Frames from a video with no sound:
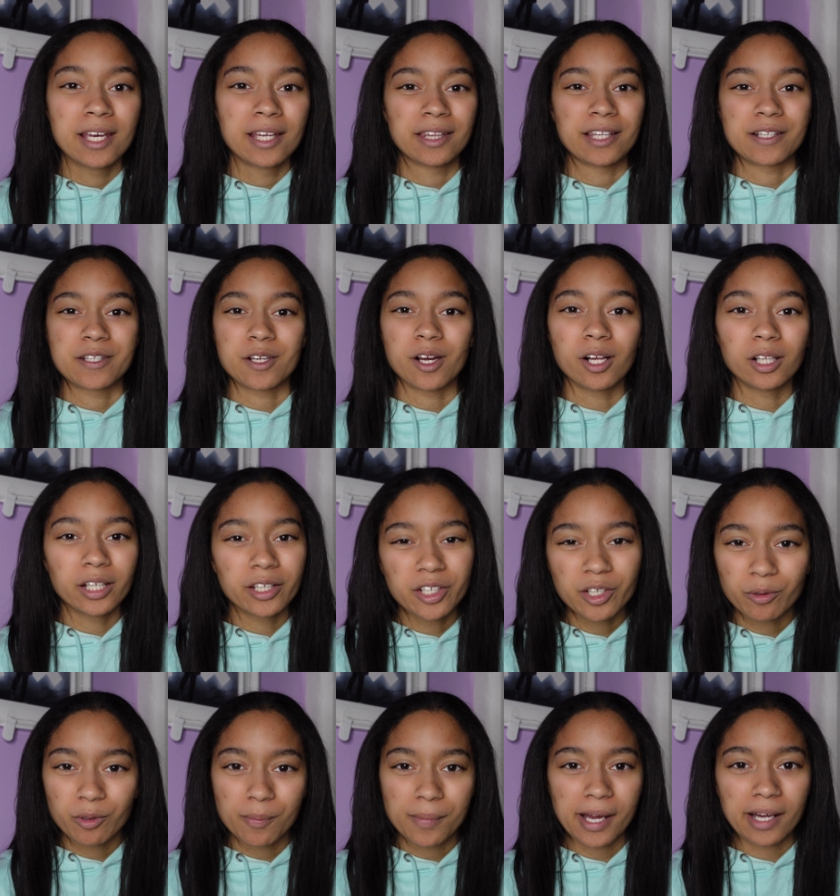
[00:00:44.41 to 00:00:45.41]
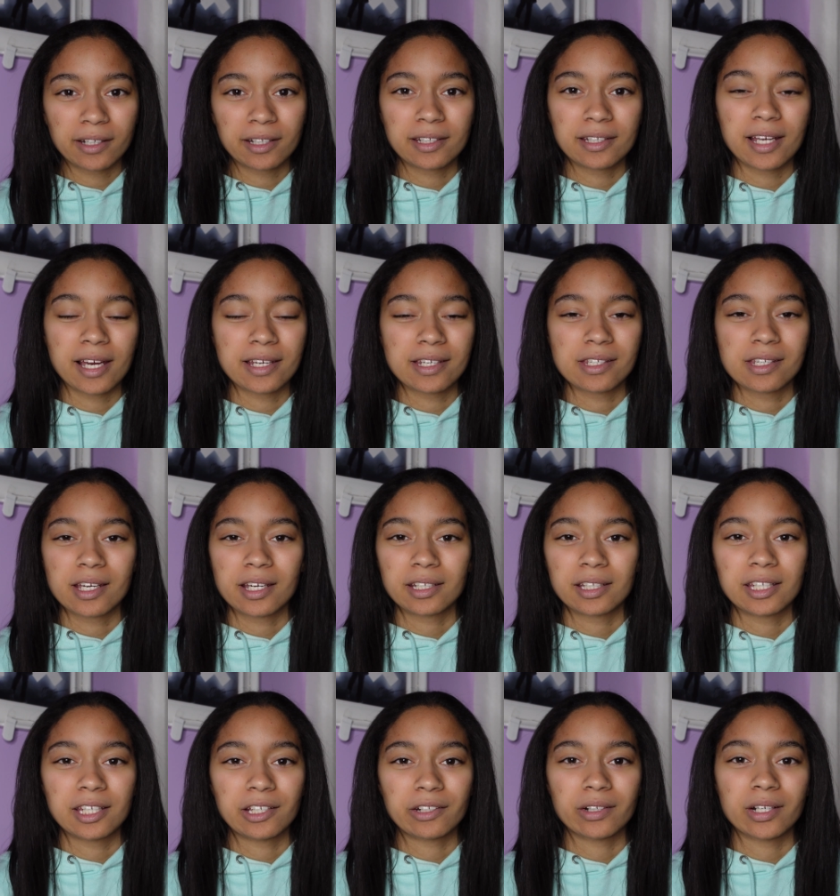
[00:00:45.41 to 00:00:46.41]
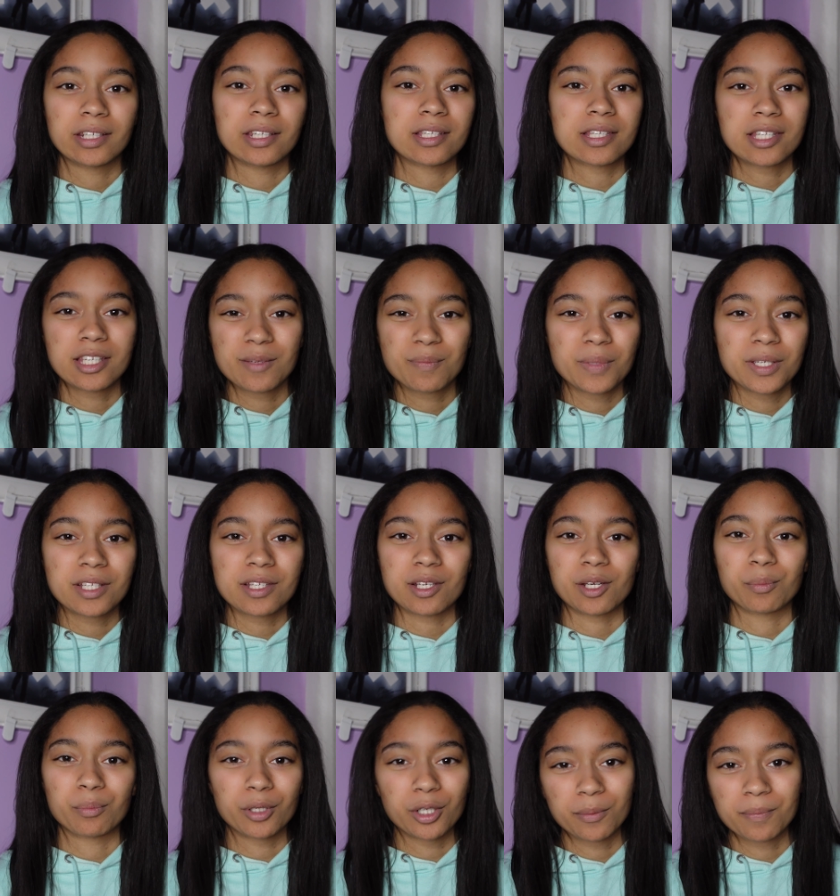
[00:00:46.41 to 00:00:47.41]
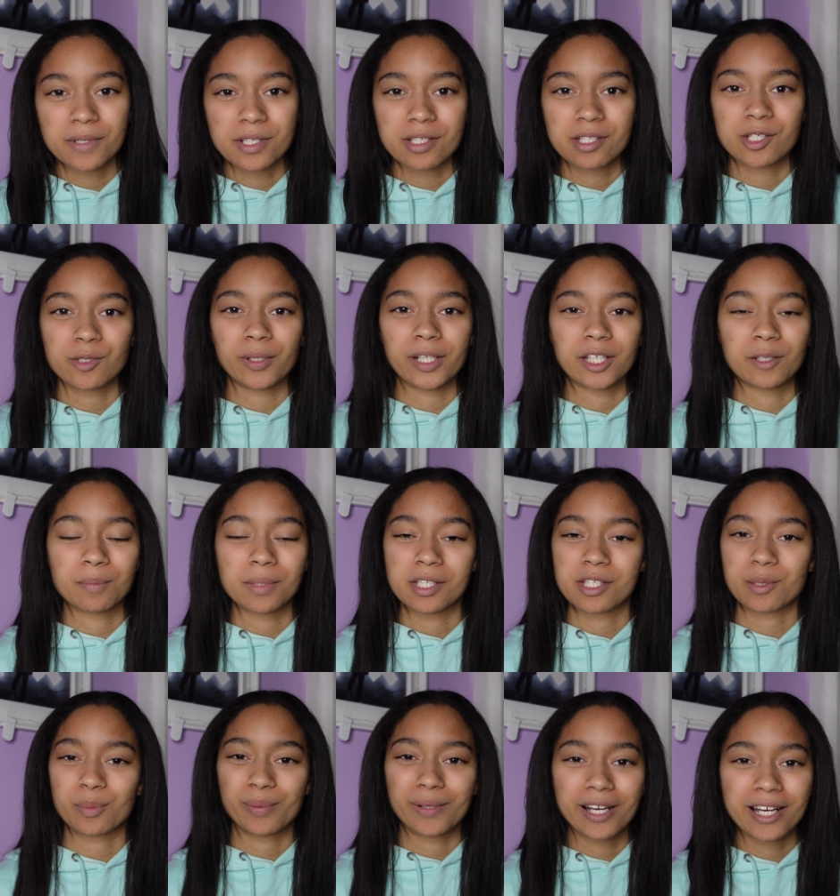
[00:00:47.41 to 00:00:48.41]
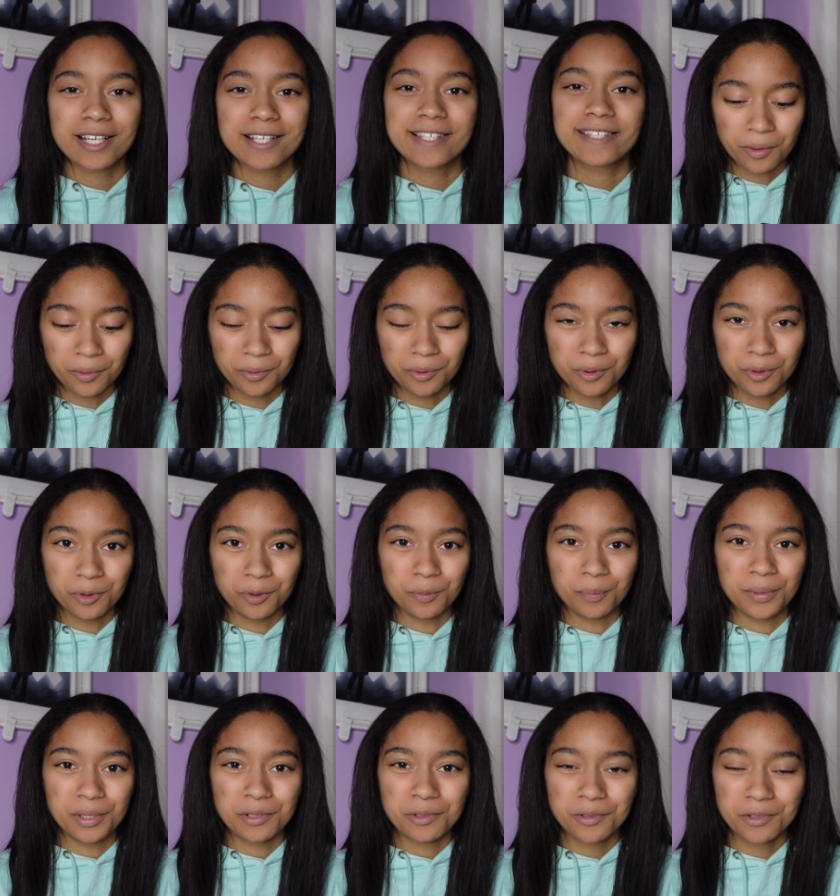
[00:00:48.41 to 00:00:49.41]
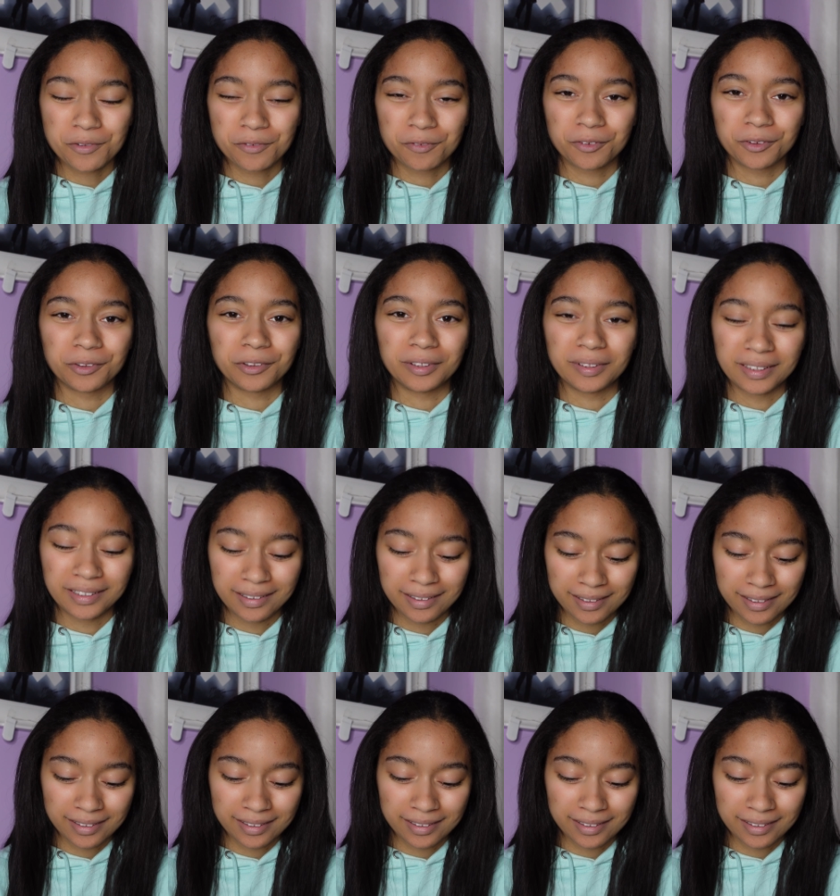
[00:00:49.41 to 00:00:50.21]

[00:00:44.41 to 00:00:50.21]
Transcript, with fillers: That's all I know about it. I did not hear any snippets on purpose so I could be surprised. Ooh, beautiful.